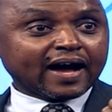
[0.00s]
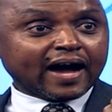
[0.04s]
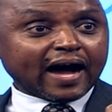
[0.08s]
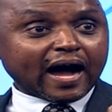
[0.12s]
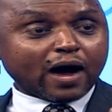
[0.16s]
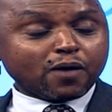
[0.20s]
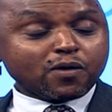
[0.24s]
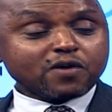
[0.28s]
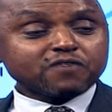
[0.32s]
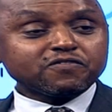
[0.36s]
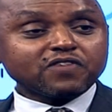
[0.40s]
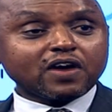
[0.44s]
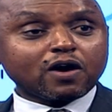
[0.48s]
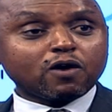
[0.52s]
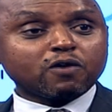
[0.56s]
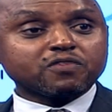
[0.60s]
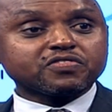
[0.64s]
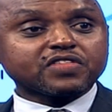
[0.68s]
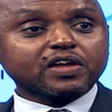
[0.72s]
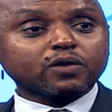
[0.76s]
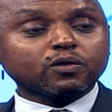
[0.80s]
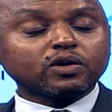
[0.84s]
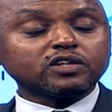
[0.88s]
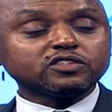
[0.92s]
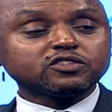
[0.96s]
However, on the
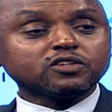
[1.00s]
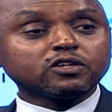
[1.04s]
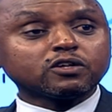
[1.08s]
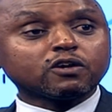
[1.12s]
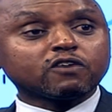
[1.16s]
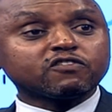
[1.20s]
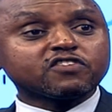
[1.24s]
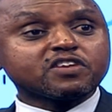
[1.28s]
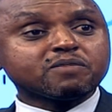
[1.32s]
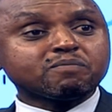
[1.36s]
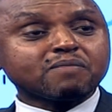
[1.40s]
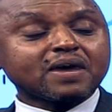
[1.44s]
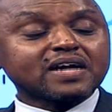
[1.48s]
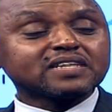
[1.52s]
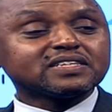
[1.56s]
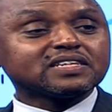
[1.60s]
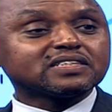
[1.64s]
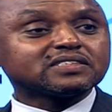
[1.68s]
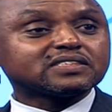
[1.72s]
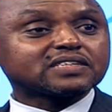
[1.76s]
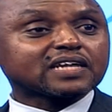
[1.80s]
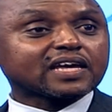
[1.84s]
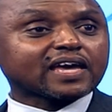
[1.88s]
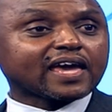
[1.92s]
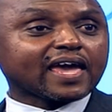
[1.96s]
question of
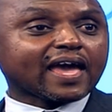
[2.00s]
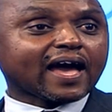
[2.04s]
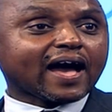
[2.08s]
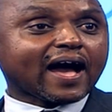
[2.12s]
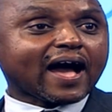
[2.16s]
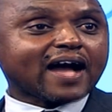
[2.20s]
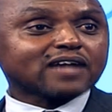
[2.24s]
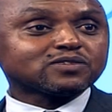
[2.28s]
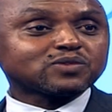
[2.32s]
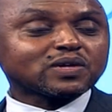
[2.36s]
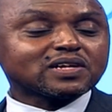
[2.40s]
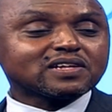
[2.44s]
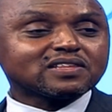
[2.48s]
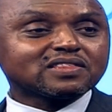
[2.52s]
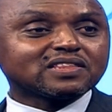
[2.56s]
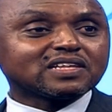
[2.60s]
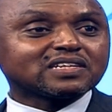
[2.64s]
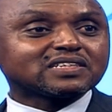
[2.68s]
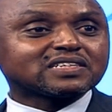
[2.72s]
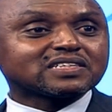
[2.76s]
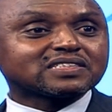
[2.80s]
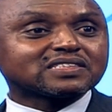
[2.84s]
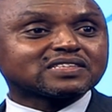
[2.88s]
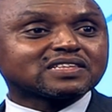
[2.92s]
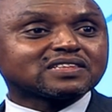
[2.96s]
emergency care, actually
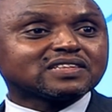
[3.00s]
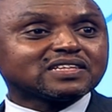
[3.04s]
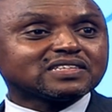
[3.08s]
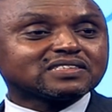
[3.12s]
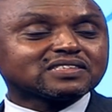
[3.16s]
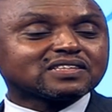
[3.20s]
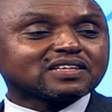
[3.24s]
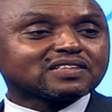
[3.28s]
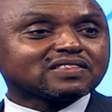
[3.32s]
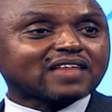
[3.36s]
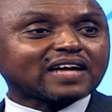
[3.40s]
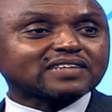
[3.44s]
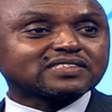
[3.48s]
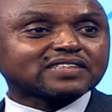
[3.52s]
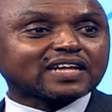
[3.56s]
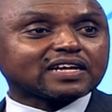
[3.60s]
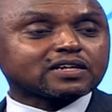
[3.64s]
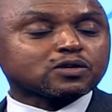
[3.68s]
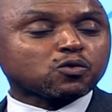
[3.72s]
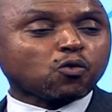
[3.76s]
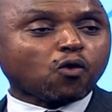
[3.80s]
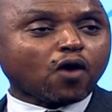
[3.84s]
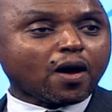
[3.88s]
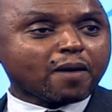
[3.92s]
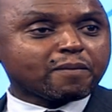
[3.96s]
that's a
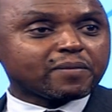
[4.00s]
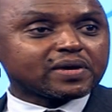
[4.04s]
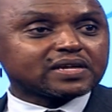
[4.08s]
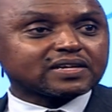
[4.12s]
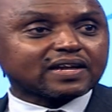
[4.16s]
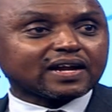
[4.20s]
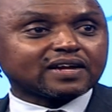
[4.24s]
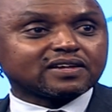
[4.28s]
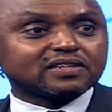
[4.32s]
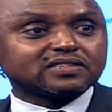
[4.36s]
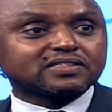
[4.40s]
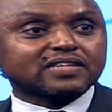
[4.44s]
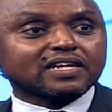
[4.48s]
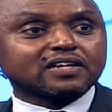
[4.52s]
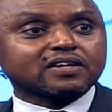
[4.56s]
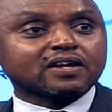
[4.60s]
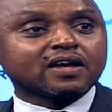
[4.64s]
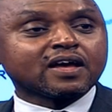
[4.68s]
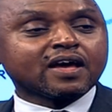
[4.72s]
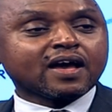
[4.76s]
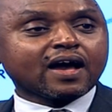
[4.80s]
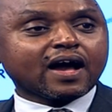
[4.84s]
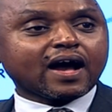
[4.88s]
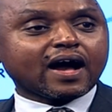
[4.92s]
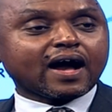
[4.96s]
requirement and it's a
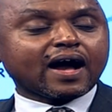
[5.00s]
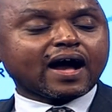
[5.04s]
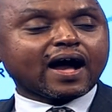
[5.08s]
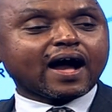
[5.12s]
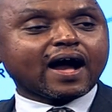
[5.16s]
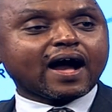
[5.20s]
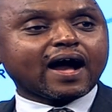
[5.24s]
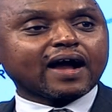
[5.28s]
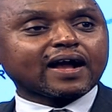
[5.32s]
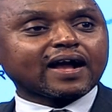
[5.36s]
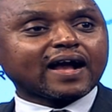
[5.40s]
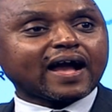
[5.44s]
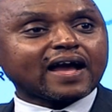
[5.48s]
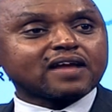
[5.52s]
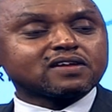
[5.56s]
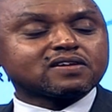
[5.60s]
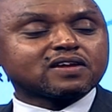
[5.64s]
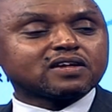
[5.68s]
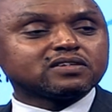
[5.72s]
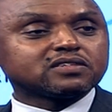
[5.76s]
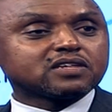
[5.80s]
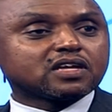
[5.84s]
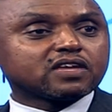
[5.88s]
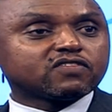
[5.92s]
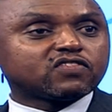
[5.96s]

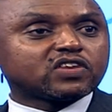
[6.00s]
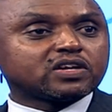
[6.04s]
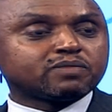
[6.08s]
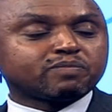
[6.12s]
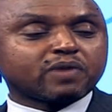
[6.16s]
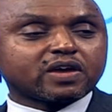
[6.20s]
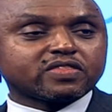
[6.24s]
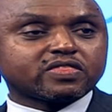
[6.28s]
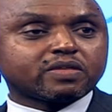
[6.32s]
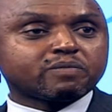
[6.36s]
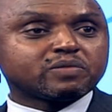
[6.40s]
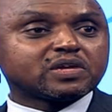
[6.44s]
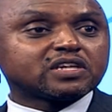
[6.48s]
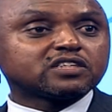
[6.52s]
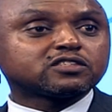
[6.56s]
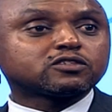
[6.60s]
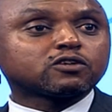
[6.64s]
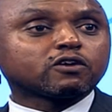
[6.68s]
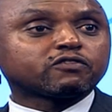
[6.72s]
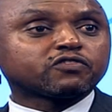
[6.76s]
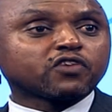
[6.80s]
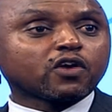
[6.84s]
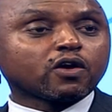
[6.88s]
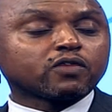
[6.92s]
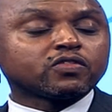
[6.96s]
guideline given by the Ministry
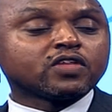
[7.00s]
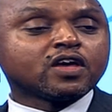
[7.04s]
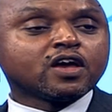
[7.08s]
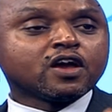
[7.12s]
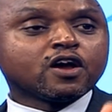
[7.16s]
of Health.